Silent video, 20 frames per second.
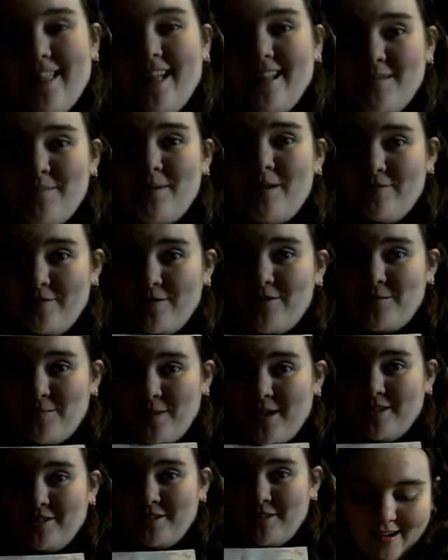that's my
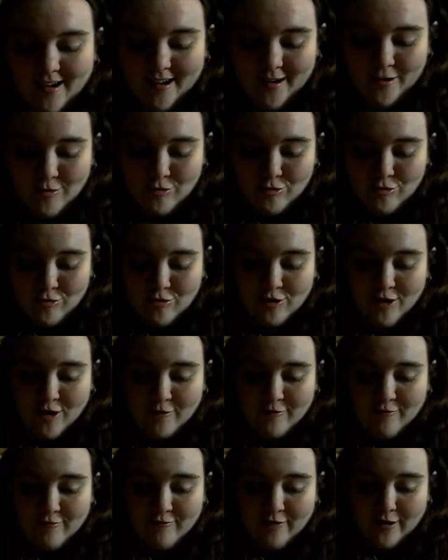first picture. I have such
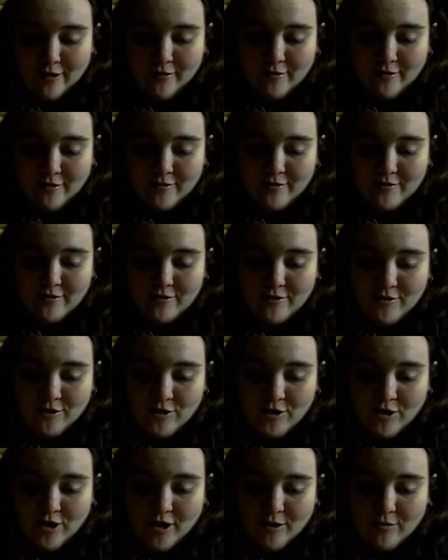little fingers and
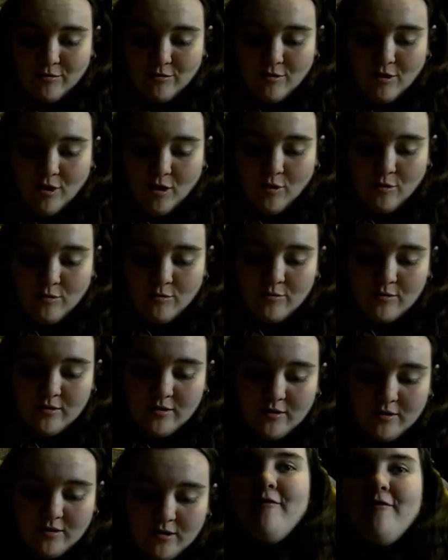such a little
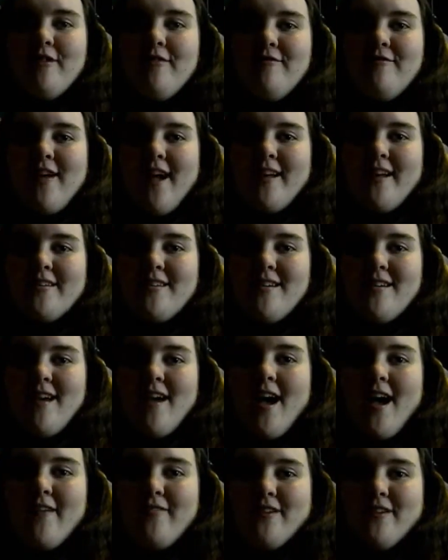nose. Fun fact,
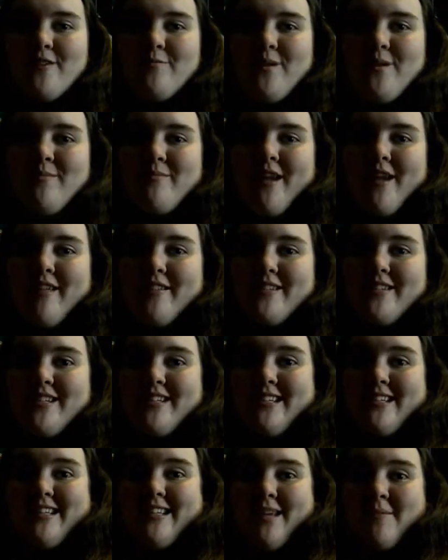I've got a pen pal in
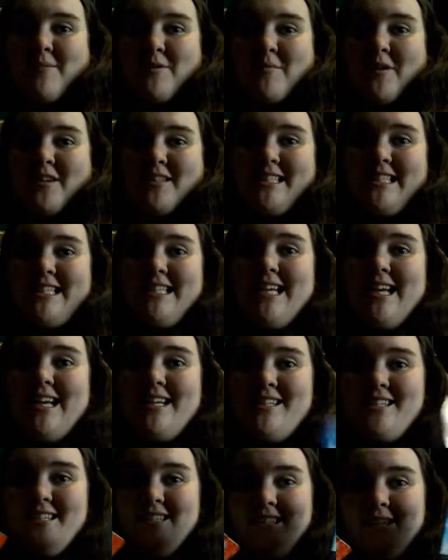Italy named Martina
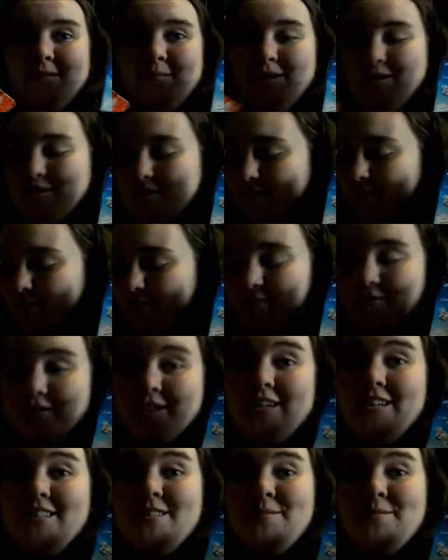and she sent me chocolate for